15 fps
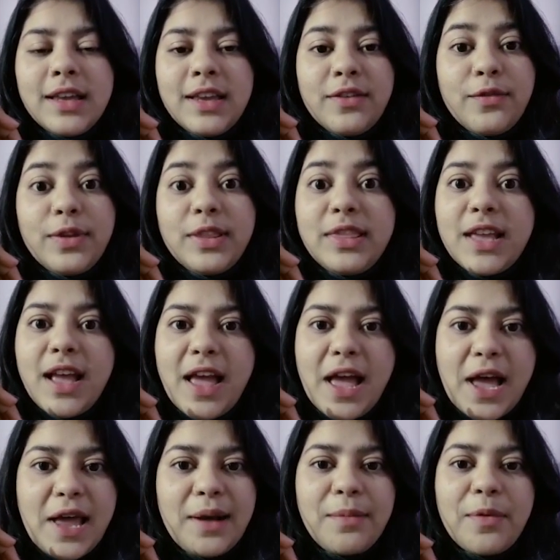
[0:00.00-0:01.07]
with the
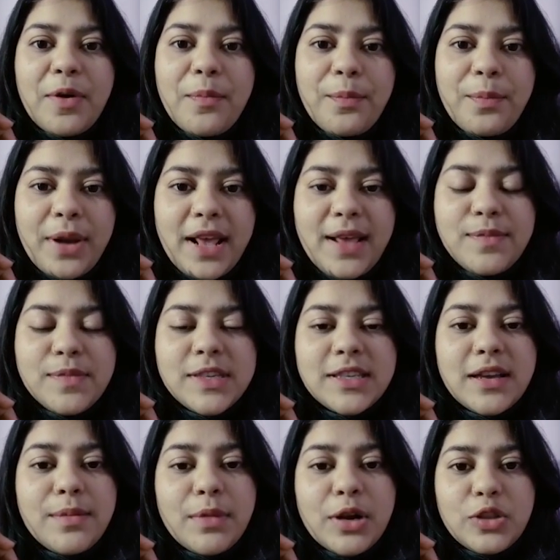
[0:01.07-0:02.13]
help of Prem
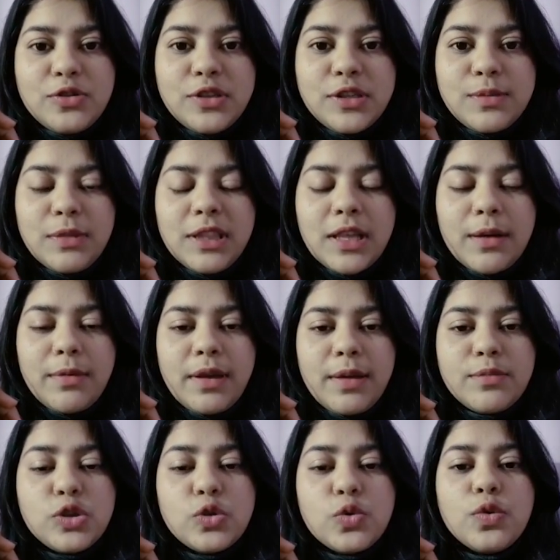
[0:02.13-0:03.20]
sir, Mother Smita
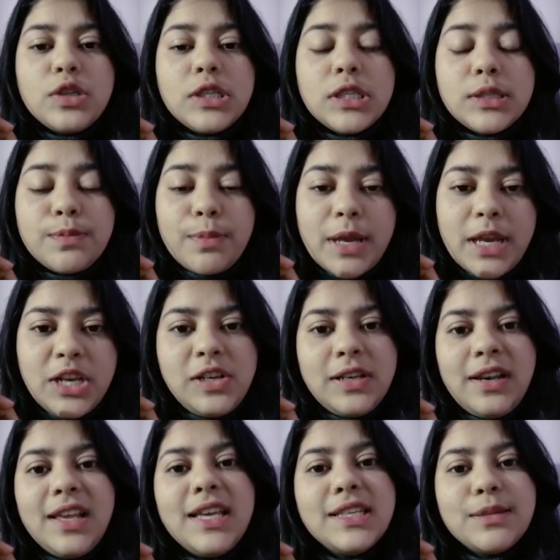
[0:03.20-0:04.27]
ma'am, so
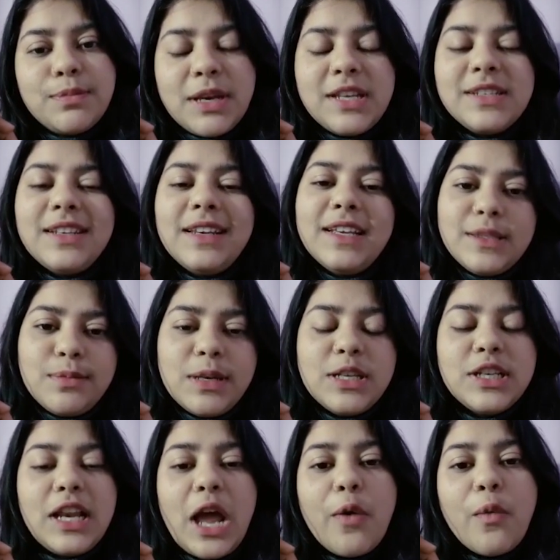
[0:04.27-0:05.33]
especially
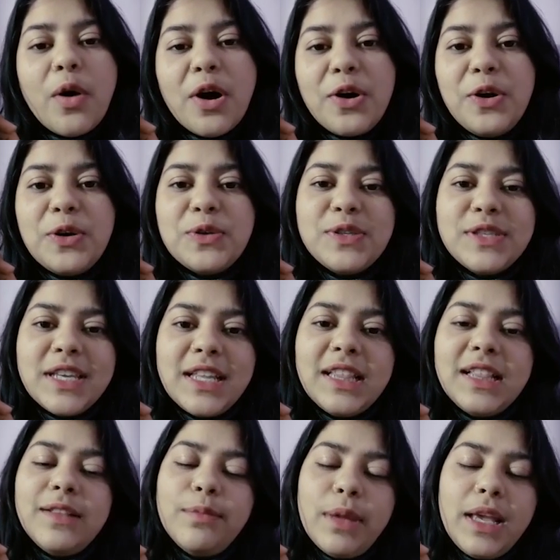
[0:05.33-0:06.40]
I want to say
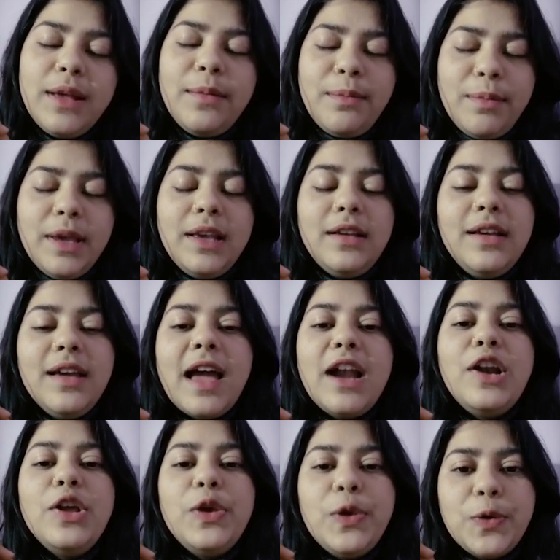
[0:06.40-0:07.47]
big
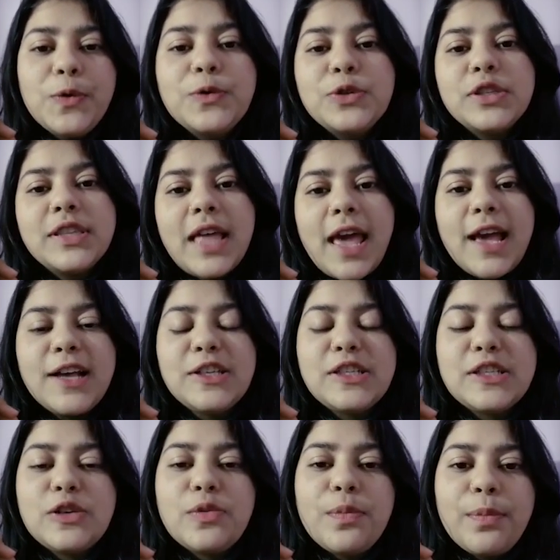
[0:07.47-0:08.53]
and huge
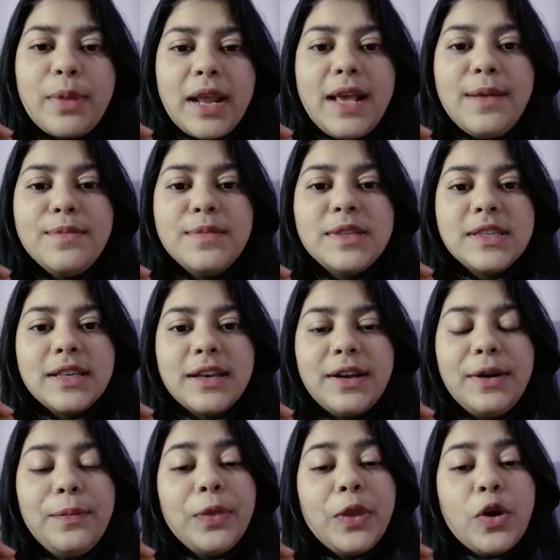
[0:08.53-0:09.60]
thanks to Prem sir,
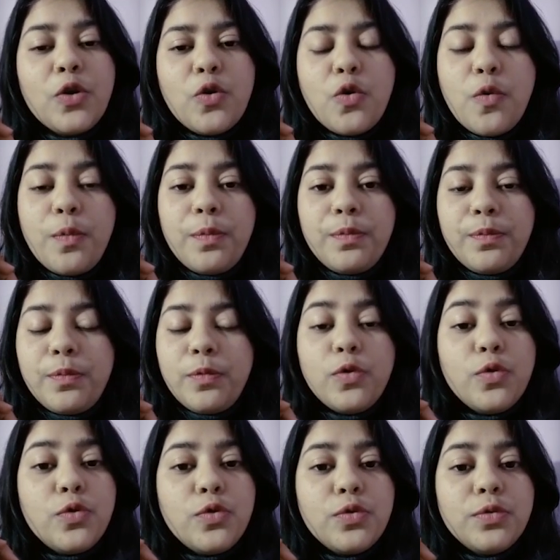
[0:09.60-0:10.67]

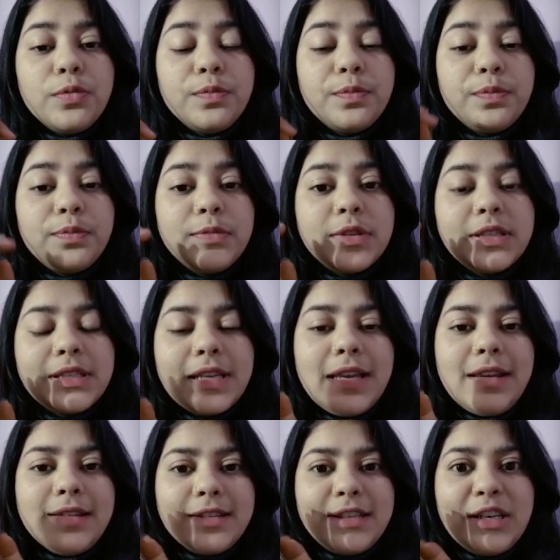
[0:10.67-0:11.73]
who
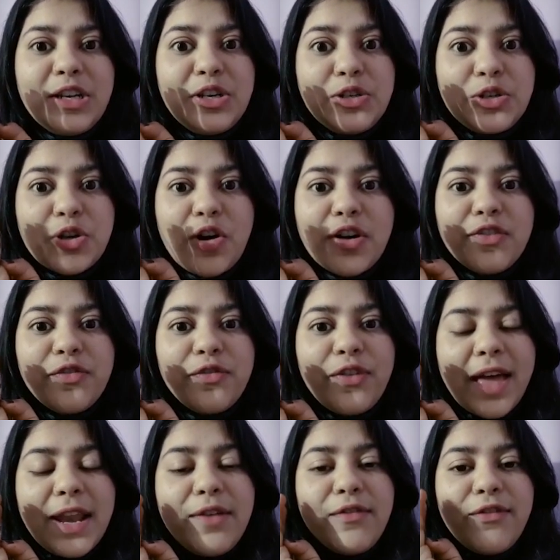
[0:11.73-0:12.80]
seriously taught
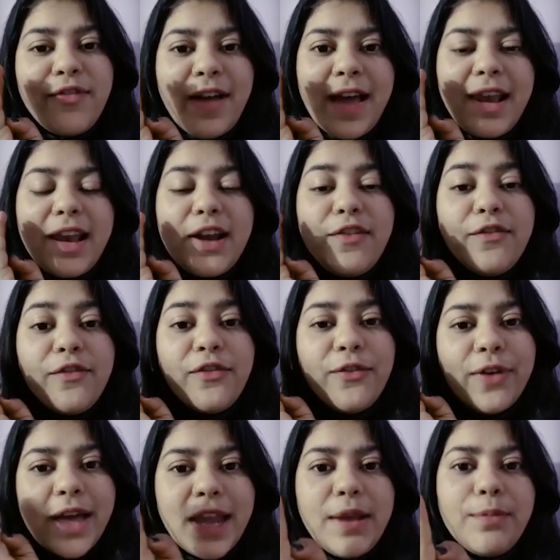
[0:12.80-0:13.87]
very well and
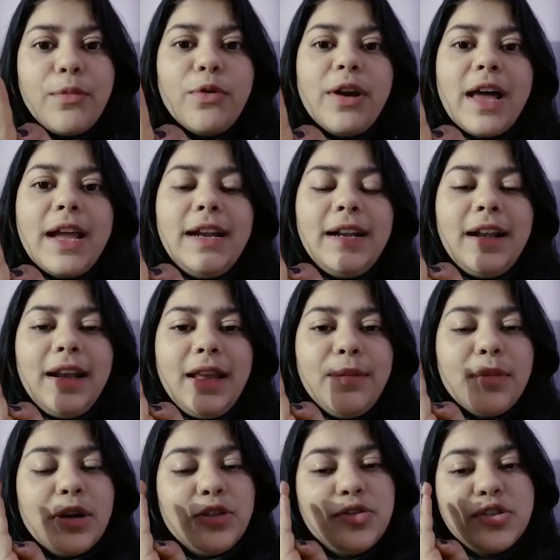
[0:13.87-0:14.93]
very politely,
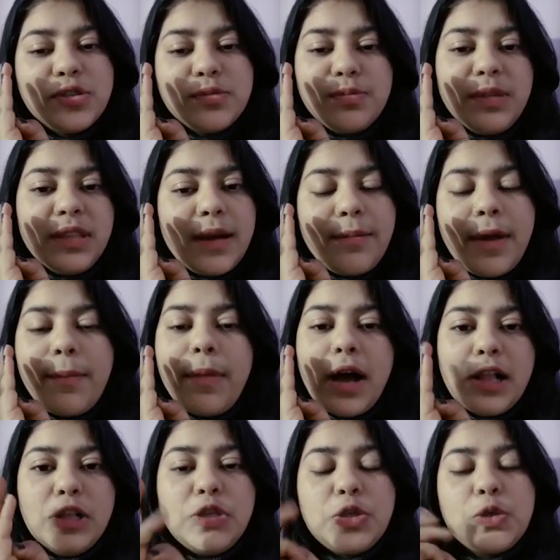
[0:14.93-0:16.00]
Mother Smita ma'am
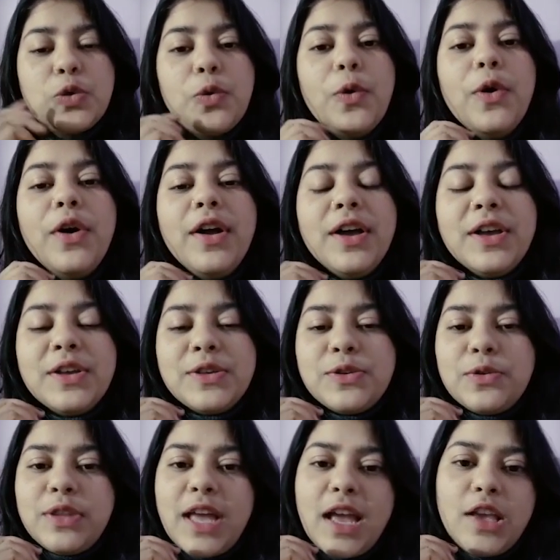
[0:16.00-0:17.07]
also.
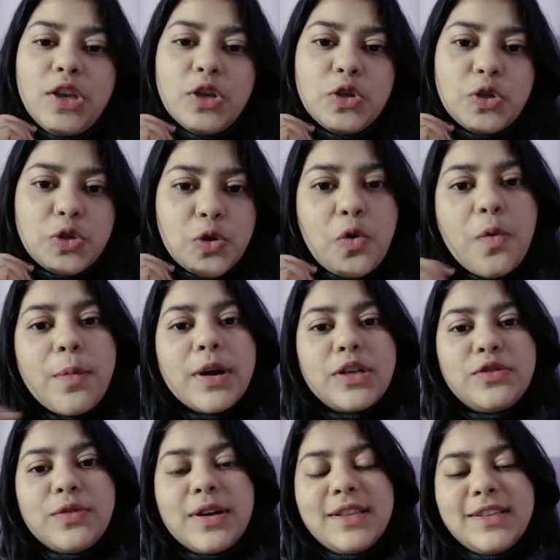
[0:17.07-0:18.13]
So thank you so
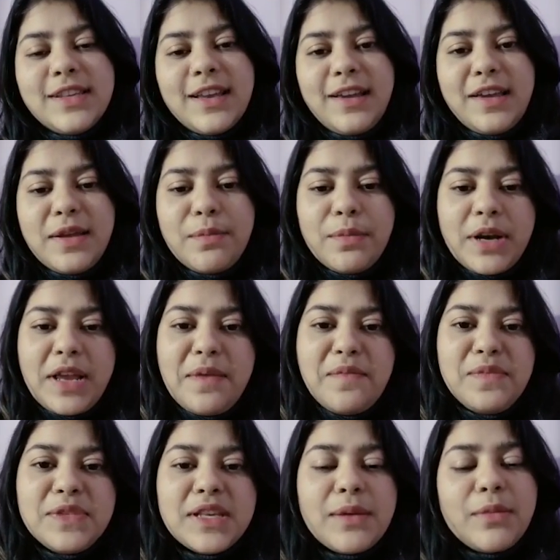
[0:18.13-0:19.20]
much once again,
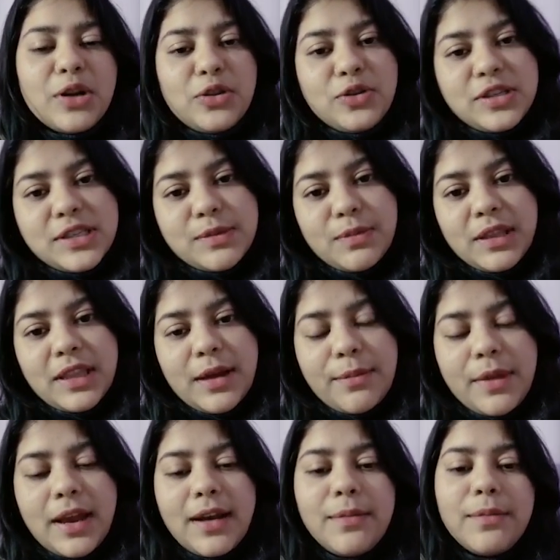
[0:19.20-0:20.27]
Prem sir, Mother Smita
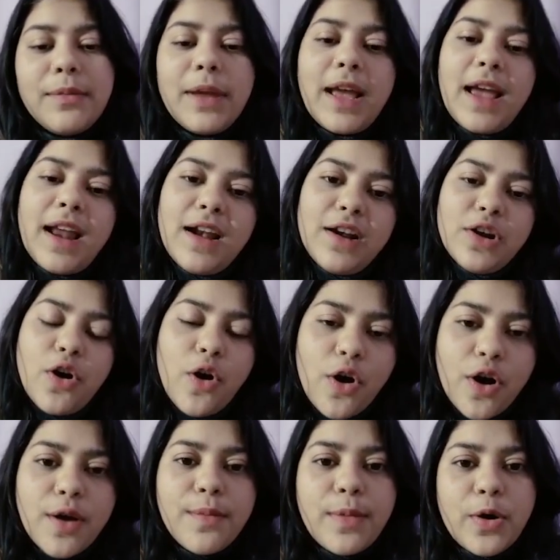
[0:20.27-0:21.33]
ma'am, and
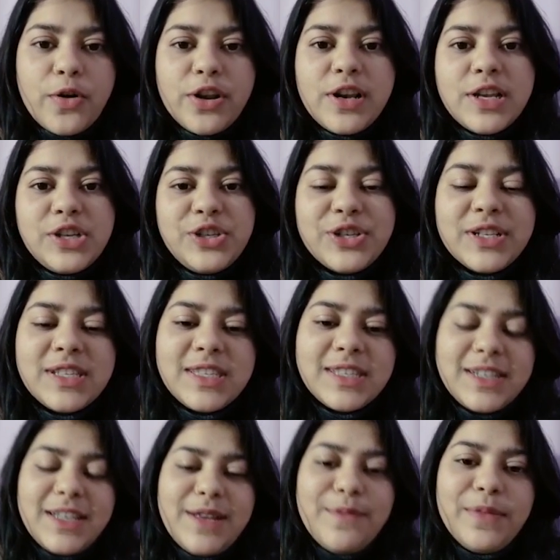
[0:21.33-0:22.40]
all Modulation's
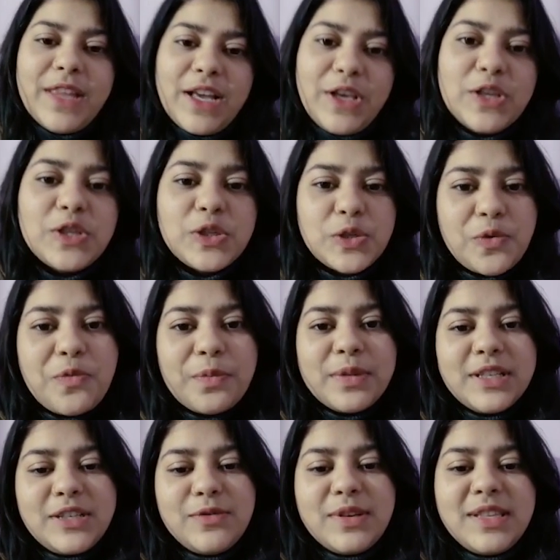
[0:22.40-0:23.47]
team. Thank you so
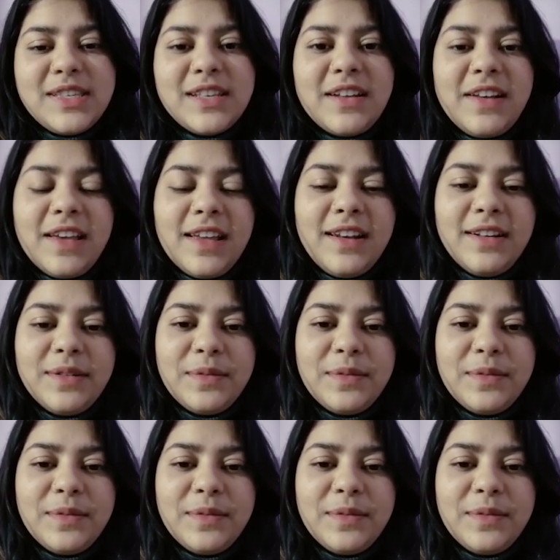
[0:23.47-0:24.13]
much once again.